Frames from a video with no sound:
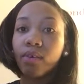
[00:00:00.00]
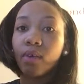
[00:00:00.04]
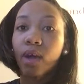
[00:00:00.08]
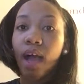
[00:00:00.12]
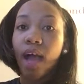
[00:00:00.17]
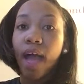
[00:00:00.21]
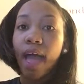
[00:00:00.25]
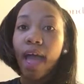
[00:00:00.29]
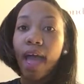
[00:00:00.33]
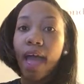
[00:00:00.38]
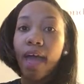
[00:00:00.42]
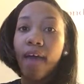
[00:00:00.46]

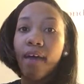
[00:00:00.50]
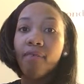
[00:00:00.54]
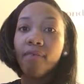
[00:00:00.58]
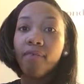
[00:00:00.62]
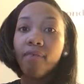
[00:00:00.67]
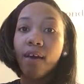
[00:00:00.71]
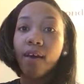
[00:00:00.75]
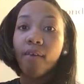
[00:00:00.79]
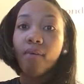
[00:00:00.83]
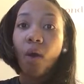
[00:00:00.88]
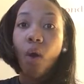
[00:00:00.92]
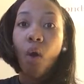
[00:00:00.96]
A half
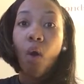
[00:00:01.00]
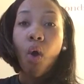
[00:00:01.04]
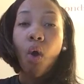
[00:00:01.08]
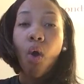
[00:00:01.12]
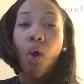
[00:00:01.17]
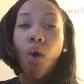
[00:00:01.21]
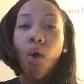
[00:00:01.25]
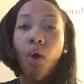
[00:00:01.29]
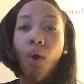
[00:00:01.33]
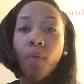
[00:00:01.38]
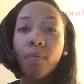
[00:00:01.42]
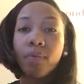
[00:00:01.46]
of
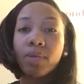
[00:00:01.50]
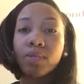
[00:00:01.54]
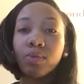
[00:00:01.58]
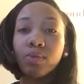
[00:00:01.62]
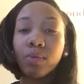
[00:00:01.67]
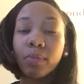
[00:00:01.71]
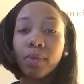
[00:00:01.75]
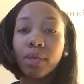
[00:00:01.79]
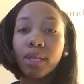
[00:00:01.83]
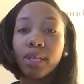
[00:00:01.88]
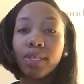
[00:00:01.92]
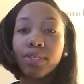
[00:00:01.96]
all homeless
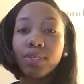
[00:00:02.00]
women